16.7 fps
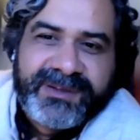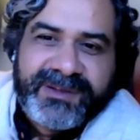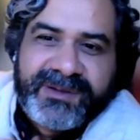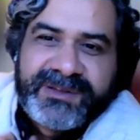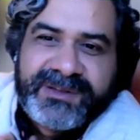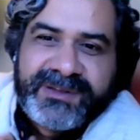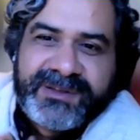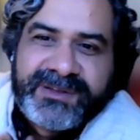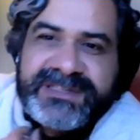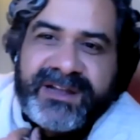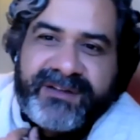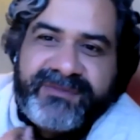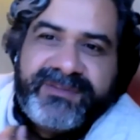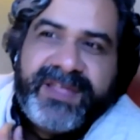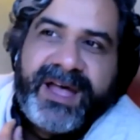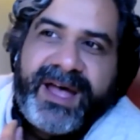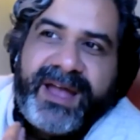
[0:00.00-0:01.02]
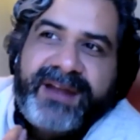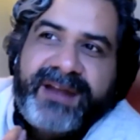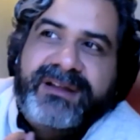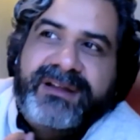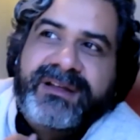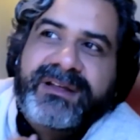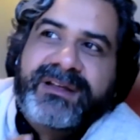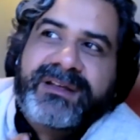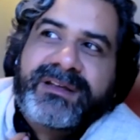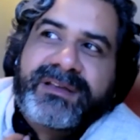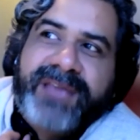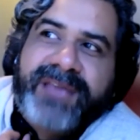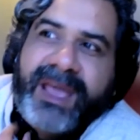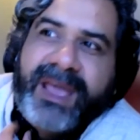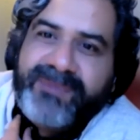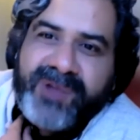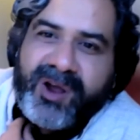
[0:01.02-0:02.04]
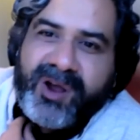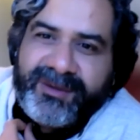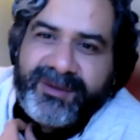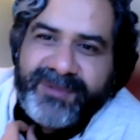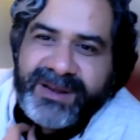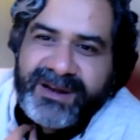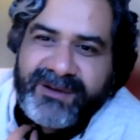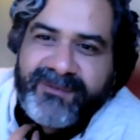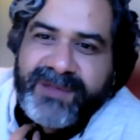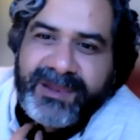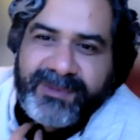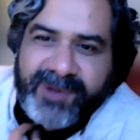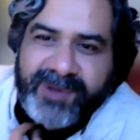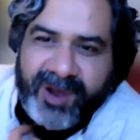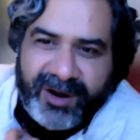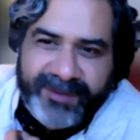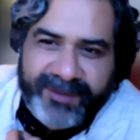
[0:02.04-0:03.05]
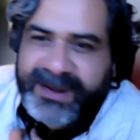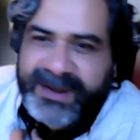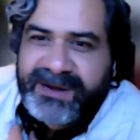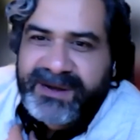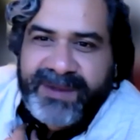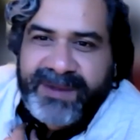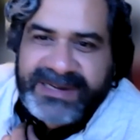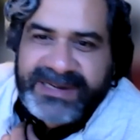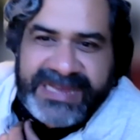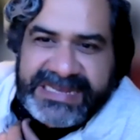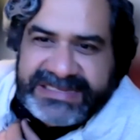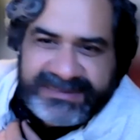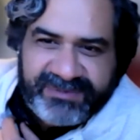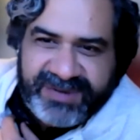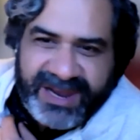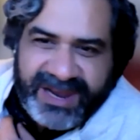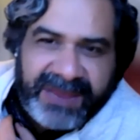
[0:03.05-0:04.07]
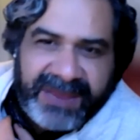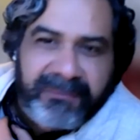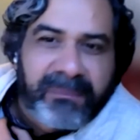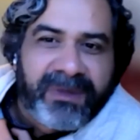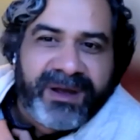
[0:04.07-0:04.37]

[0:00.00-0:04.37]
there's stuff that can be automated, will be automated, might take some time.